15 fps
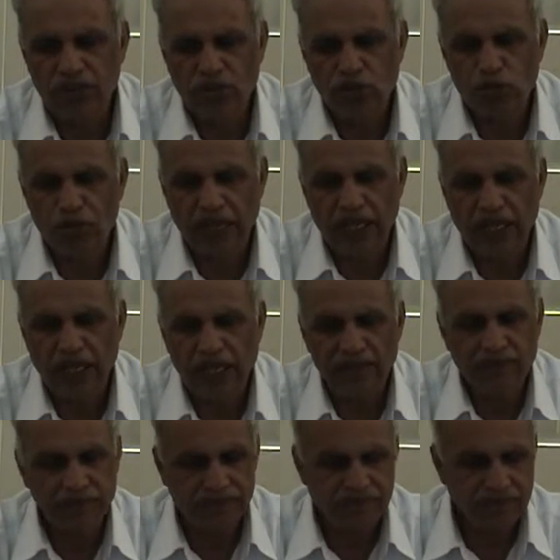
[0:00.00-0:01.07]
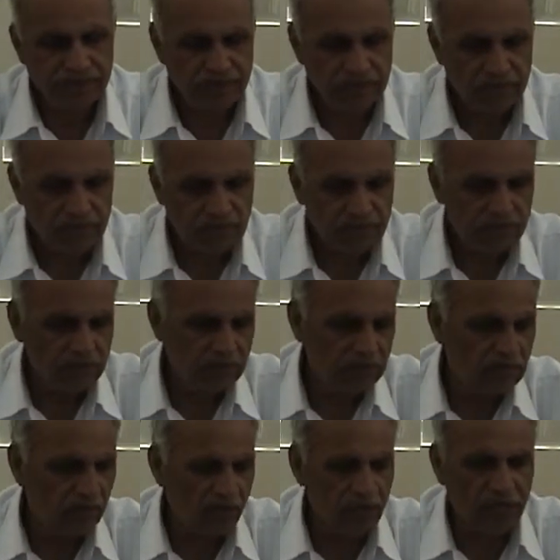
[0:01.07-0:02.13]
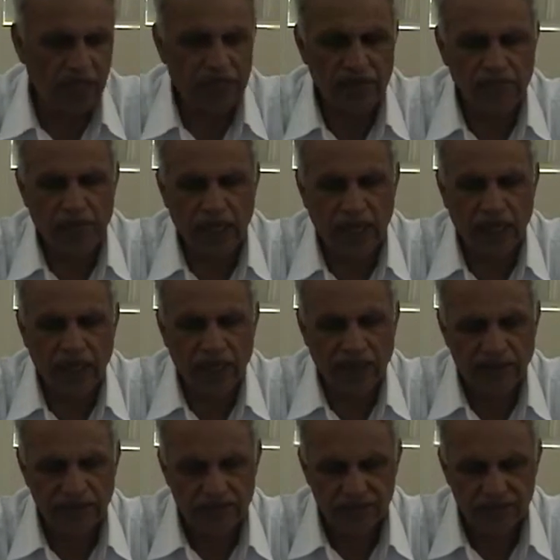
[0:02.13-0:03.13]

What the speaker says: Suvaha and Mahaha.